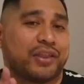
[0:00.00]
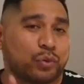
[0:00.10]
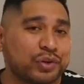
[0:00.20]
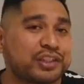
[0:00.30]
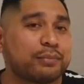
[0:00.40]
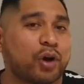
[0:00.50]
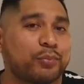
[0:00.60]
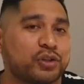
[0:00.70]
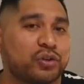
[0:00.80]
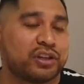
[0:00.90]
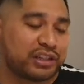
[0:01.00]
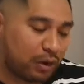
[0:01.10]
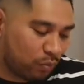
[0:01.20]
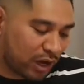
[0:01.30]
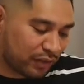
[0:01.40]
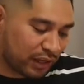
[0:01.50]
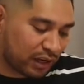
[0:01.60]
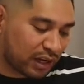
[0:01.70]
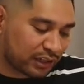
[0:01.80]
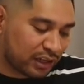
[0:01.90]
and there is some opportunities out wide there,
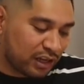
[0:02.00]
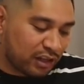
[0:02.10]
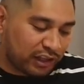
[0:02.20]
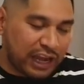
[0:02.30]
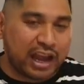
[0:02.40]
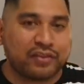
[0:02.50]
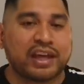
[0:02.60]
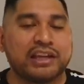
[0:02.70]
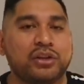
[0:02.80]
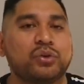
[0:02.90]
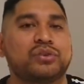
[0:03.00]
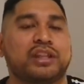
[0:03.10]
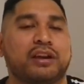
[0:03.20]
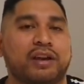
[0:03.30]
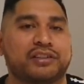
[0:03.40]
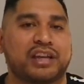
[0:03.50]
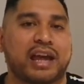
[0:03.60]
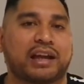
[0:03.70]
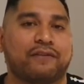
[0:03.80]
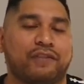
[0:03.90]
guys. Can they use their
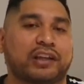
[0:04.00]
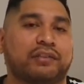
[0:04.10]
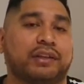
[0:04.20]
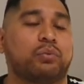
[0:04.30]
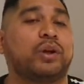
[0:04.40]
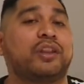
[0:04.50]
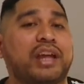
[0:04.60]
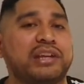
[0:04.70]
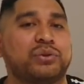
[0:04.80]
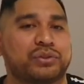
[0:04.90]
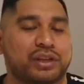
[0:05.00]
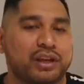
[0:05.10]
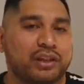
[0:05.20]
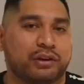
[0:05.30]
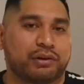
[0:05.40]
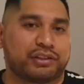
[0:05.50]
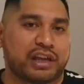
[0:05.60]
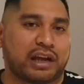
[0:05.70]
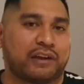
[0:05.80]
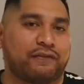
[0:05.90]
attack effectively? Will they use their
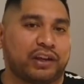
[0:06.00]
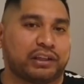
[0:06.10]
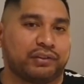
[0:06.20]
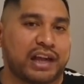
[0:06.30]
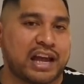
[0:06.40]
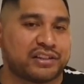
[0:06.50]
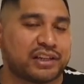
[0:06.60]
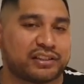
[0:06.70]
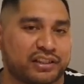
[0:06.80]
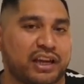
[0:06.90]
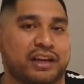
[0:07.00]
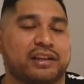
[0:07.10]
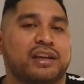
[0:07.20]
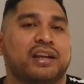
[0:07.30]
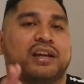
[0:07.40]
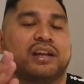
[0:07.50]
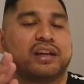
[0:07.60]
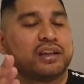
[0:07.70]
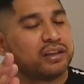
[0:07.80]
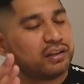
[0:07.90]
attack effectively? As I said,
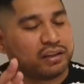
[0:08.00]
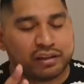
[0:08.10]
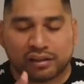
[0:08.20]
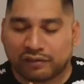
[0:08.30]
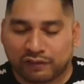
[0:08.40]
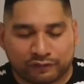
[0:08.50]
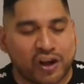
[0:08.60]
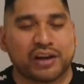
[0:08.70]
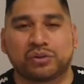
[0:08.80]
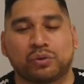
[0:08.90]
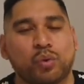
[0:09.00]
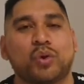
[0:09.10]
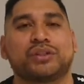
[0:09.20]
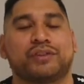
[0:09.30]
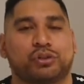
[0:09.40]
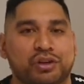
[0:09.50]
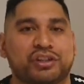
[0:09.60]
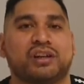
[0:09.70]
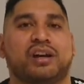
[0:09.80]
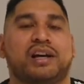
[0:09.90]
finals are wars of
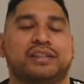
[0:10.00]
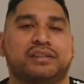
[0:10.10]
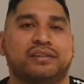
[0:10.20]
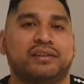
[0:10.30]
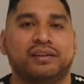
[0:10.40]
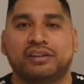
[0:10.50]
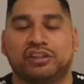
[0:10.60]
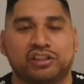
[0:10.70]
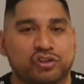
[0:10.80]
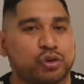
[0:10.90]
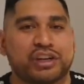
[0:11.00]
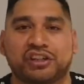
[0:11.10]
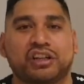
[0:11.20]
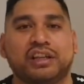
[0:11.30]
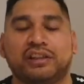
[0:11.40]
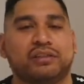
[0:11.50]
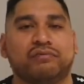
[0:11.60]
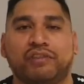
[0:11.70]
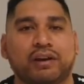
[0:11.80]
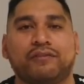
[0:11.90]
attrition, guys. Traditionally,
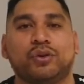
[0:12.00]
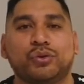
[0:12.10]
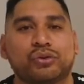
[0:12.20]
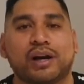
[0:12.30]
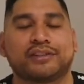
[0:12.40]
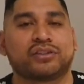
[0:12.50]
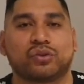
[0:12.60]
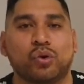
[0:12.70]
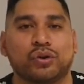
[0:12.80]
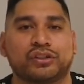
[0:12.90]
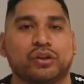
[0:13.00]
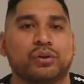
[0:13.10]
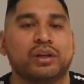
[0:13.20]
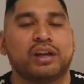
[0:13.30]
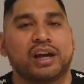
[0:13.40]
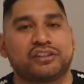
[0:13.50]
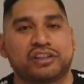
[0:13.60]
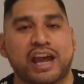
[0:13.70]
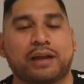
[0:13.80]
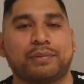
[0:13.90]
very few tries are scored, so
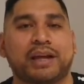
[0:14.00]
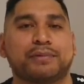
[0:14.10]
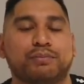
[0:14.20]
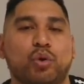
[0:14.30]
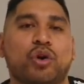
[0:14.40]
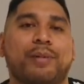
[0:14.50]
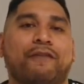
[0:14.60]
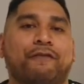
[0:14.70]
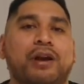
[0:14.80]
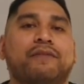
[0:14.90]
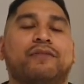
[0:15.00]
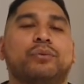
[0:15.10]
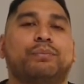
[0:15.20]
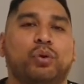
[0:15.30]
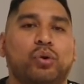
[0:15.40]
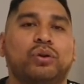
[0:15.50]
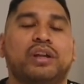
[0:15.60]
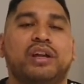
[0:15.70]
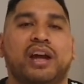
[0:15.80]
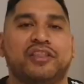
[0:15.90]
attack becomes more about front foot
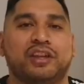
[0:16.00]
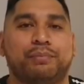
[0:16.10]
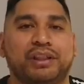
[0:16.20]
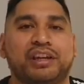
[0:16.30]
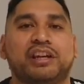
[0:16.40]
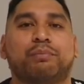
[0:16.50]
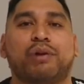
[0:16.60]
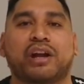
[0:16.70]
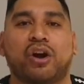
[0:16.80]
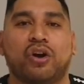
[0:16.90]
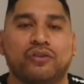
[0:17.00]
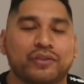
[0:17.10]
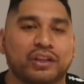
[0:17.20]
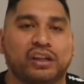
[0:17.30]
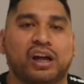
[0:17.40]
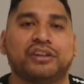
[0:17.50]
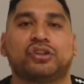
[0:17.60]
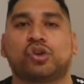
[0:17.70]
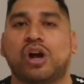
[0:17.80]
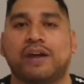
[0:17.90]
ball and the ability to break over the line to
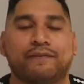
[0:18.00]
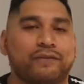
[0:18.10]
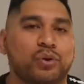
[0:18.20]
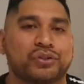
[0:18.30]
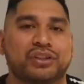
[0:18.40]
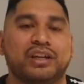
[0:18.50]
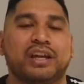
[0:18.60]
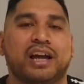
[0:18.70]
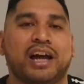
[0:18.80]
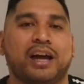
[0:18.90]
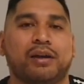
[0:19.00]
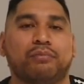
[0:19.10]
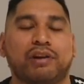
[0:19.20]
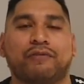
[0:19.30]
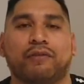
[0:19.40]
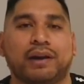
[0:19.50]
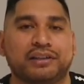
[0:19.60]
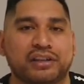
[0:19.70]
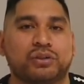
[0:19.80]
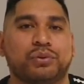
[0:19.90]
try and force
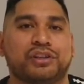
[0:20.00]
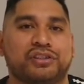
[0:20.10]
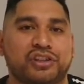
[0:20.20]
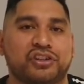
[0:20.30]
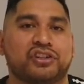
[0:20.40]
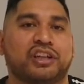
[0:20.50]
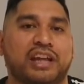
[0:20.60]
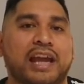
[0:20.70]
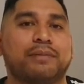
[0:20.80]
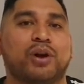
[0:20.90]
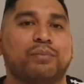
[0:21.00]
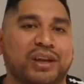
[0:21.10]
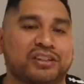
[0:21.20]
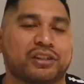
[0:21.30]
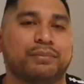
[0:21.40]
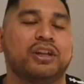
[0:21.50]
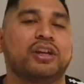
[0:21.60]
referees into a decision to gain momentum,